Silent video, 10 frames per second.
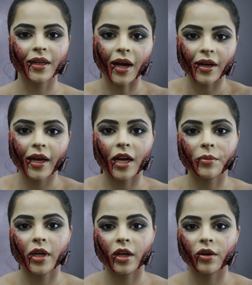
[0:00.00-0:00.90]
Alright,
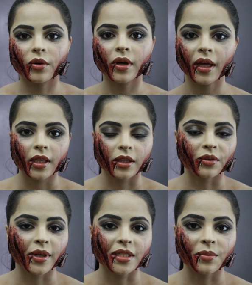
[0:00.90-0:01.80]
I'm gonna go get
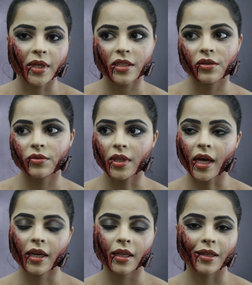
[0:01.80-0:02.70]
the rest of my suit
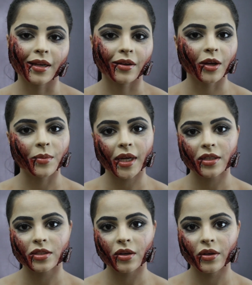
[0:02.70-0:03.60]
done, and then I'll come back
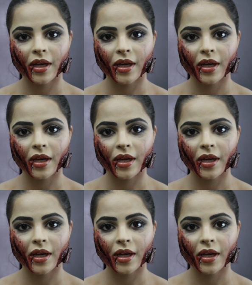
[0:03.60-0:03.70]
and show you